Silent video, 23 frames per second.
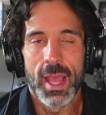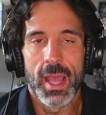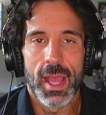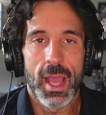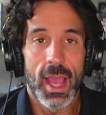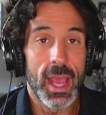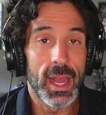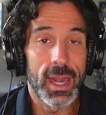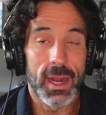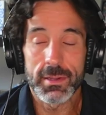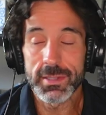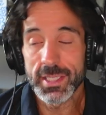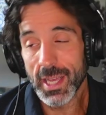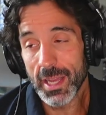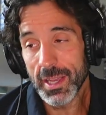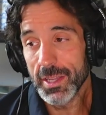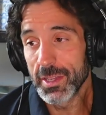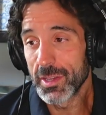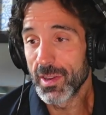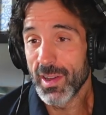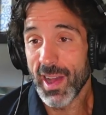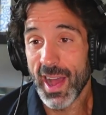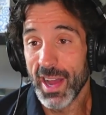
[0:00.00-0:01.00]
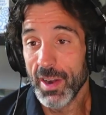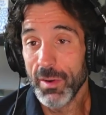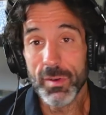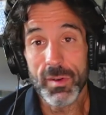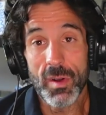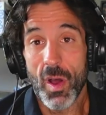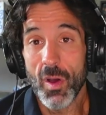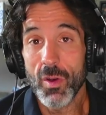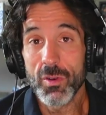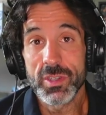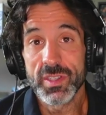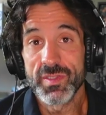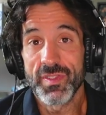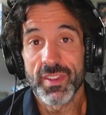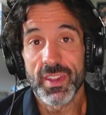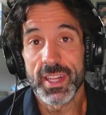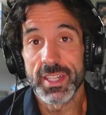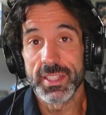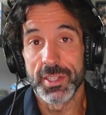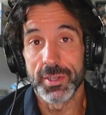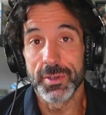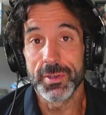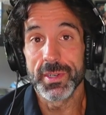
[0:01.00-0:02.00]
And I'll tell you, I don't always feel
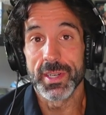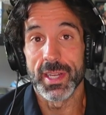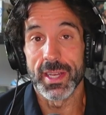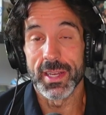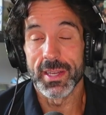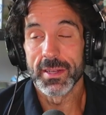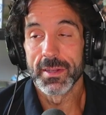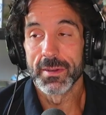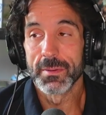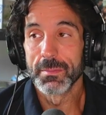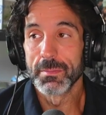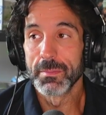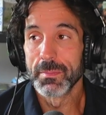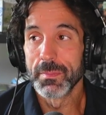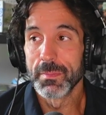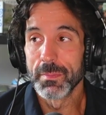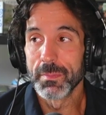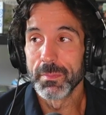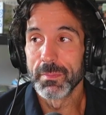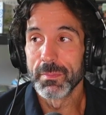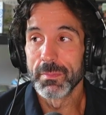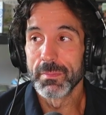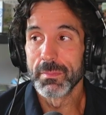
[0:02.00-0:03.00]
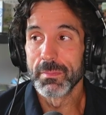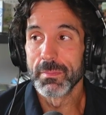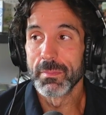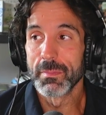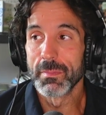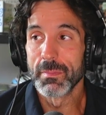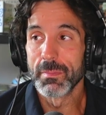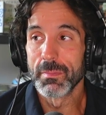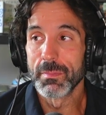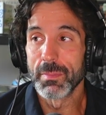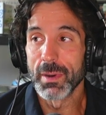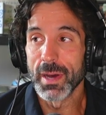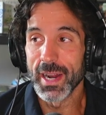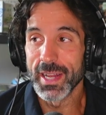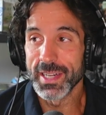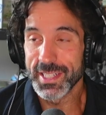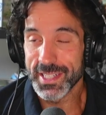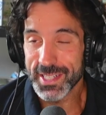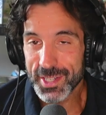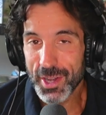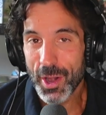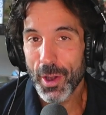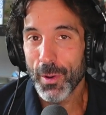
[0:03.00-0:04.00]
like doing it, but I
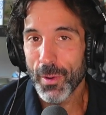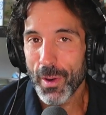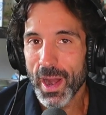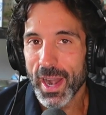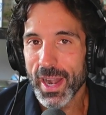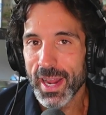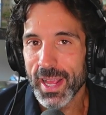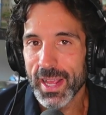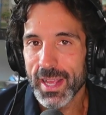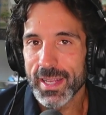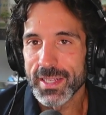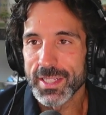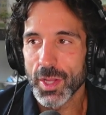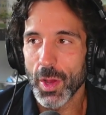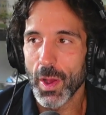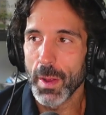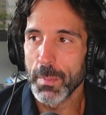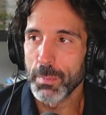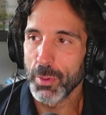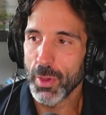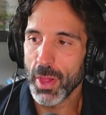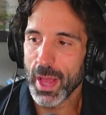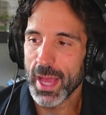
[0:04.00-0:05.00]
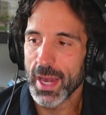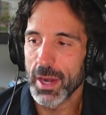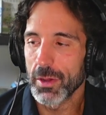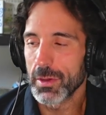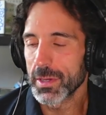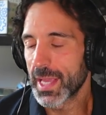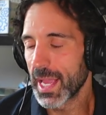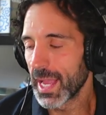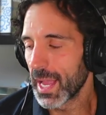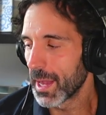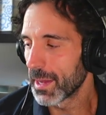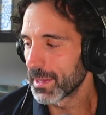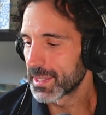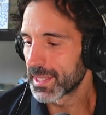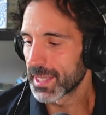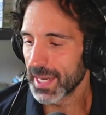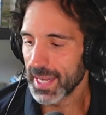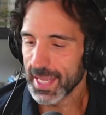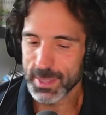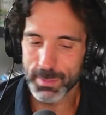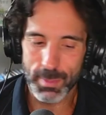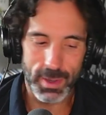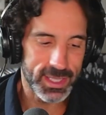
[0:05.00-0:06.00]
just start writing. So I plan, okay,
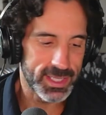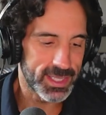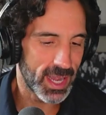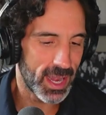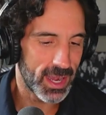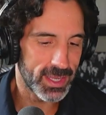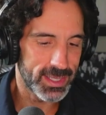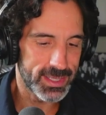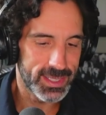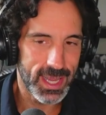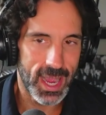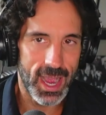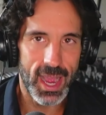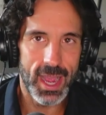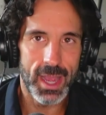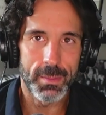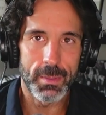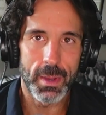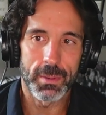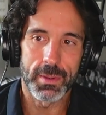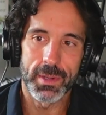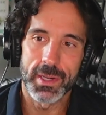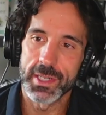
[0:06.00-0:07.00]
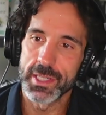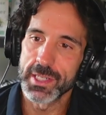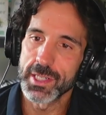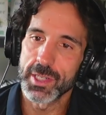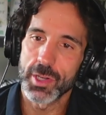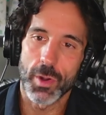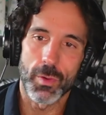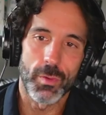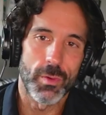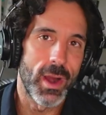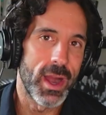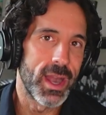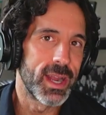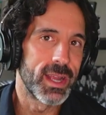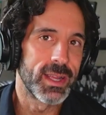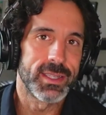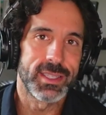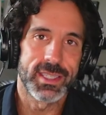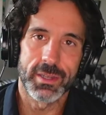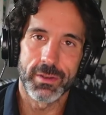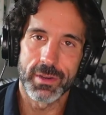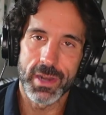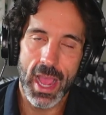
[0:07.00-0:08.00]
today is my time. I'm going to just start writing,
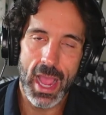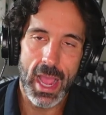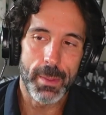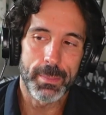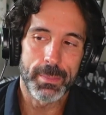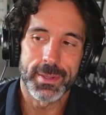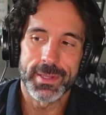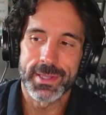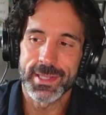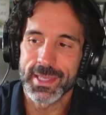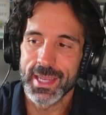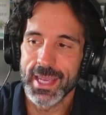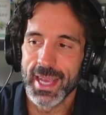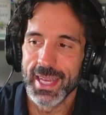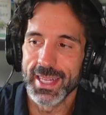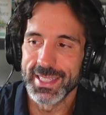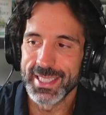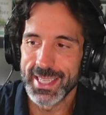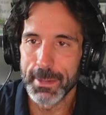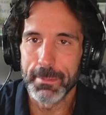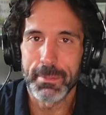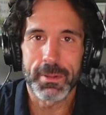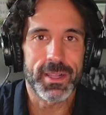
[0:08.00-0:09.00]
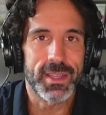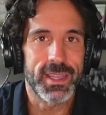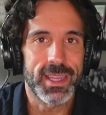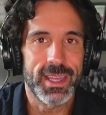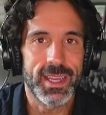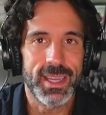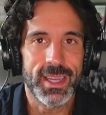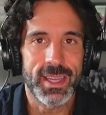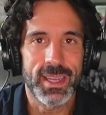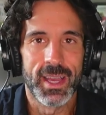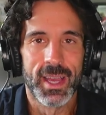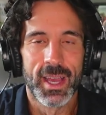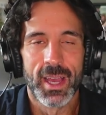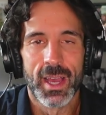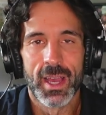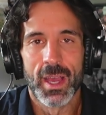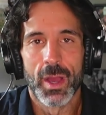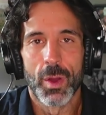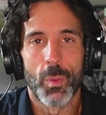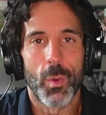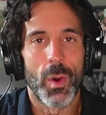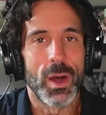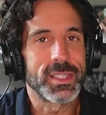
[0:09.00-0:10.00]
see what happens. And typically
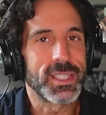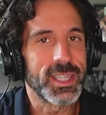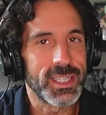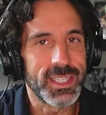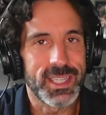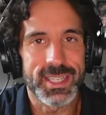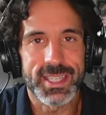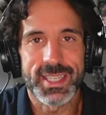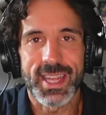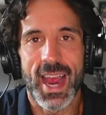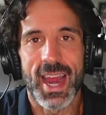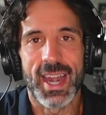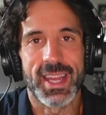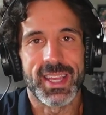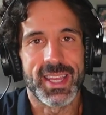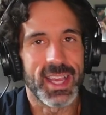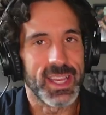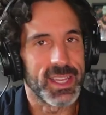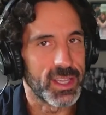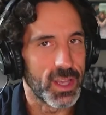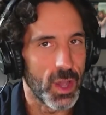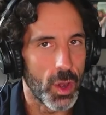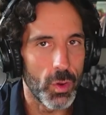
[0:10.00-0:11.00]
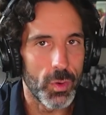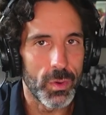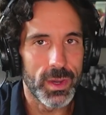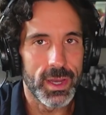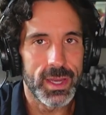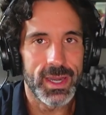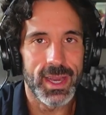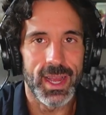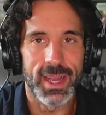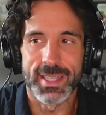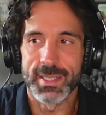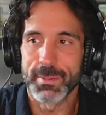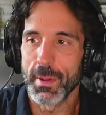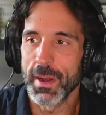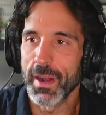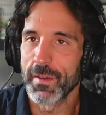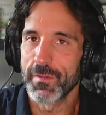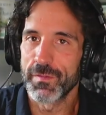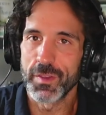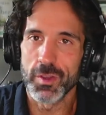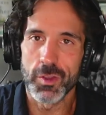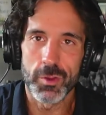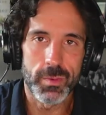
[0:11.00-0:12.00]
once I just kind of get going and spend a
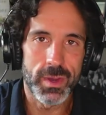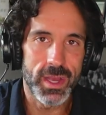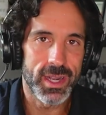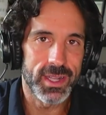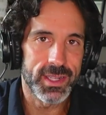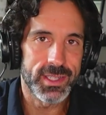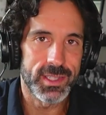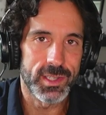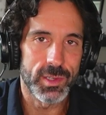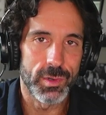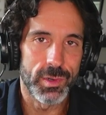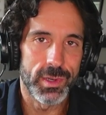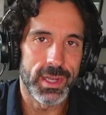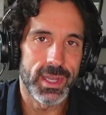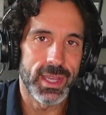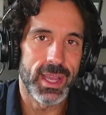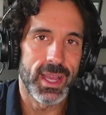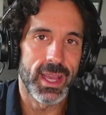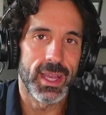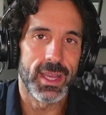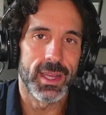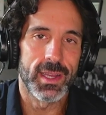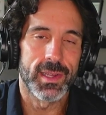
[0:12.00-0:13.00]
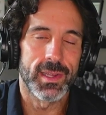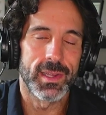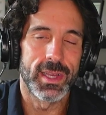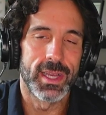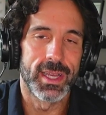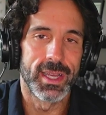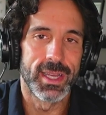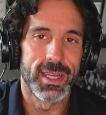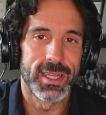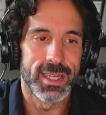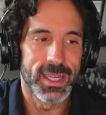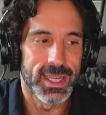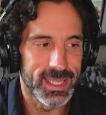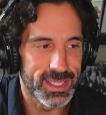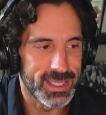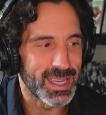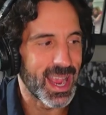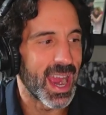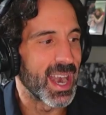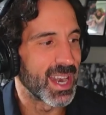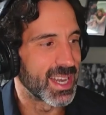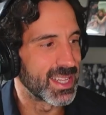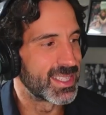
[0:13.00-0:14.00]
few minutes doing it, it
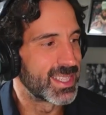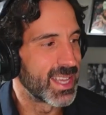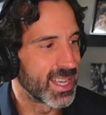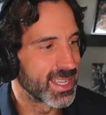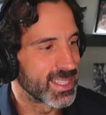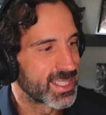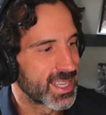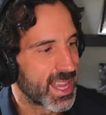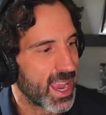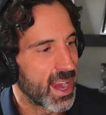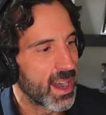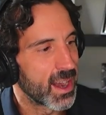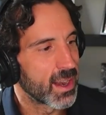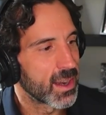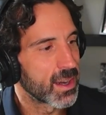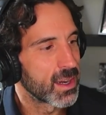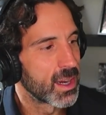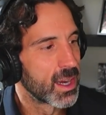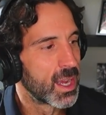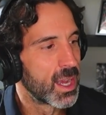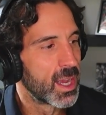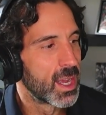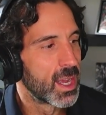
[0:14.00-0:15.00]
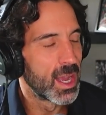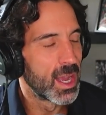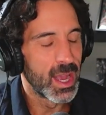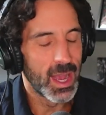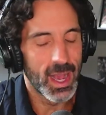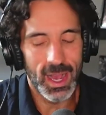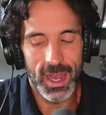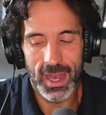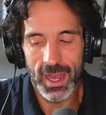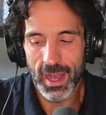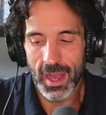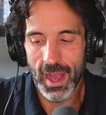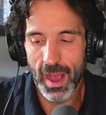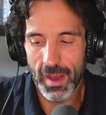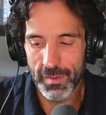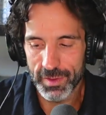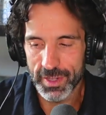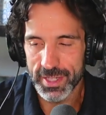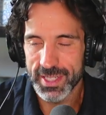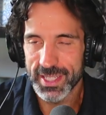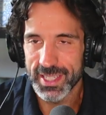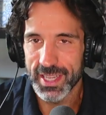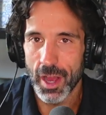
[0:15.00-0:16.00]
kind of takes care of
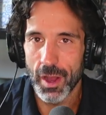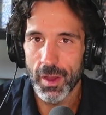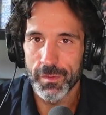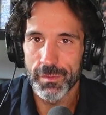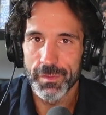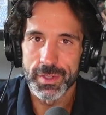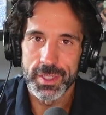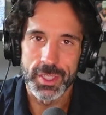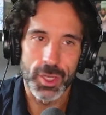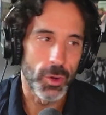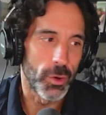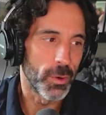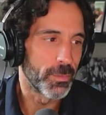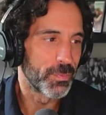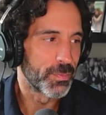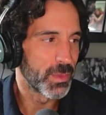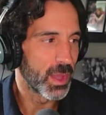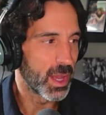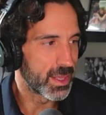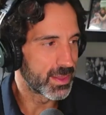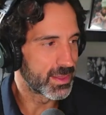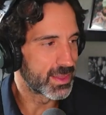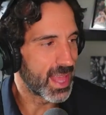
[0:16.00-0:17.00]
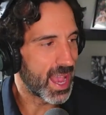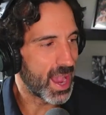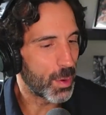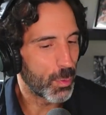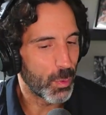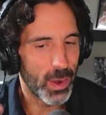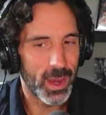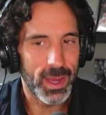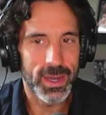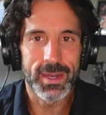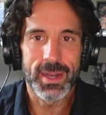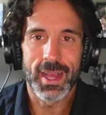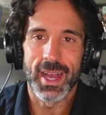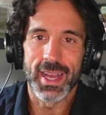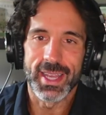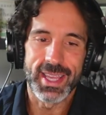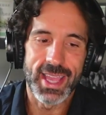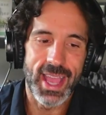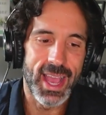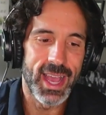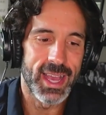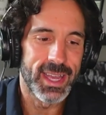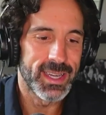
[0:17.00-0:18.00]
itself. So that one,
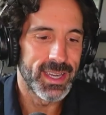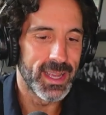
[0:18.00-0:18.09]
again,